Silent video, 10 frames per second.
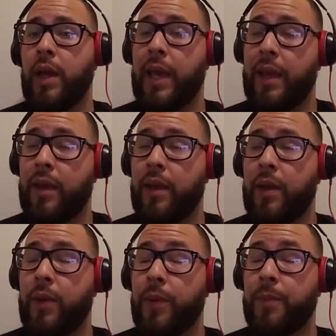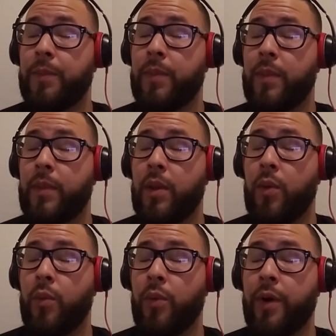a
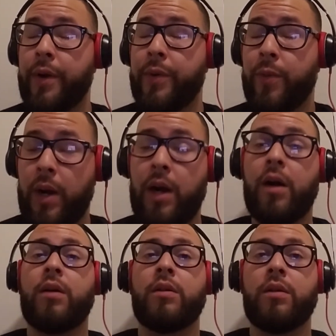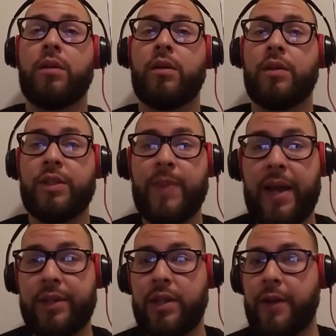word, while
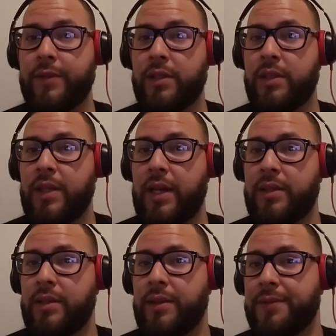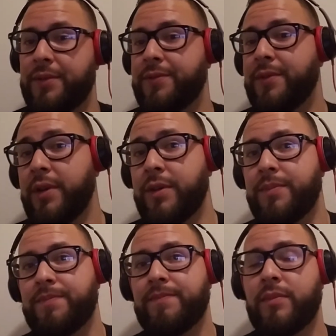Spanish often just has a different verb.
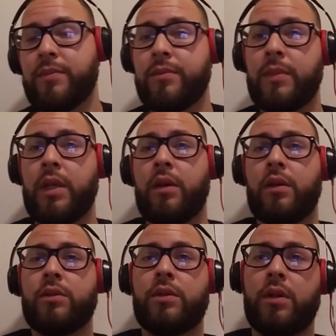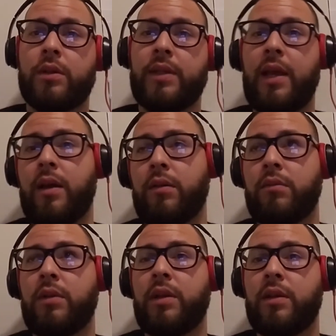To look down
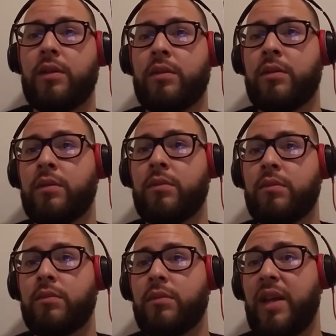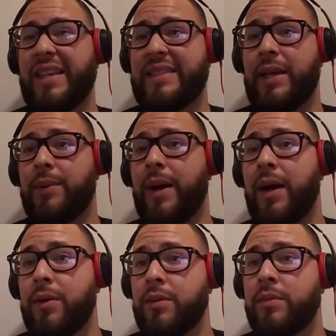is hacia
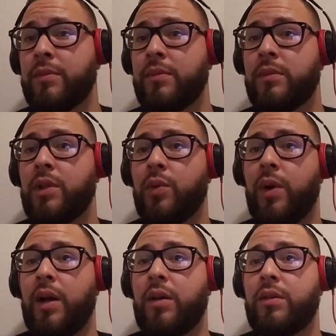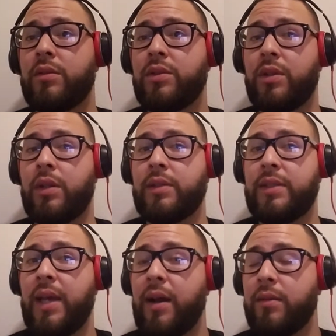abajo, while to look
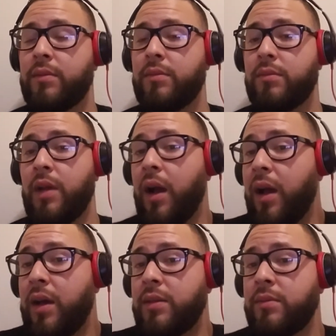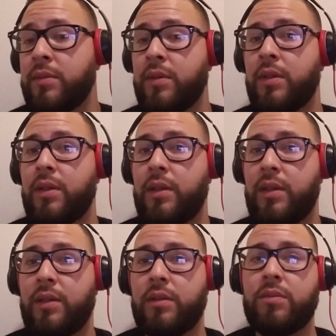down on
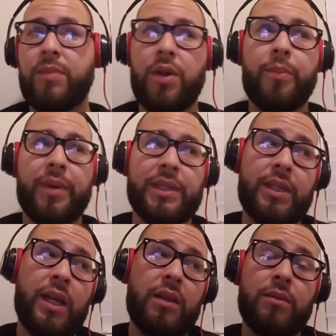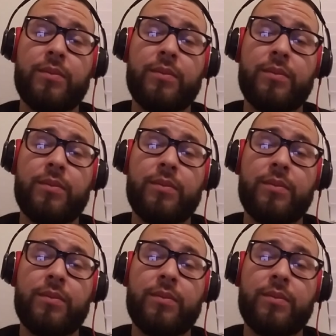is menospreciar.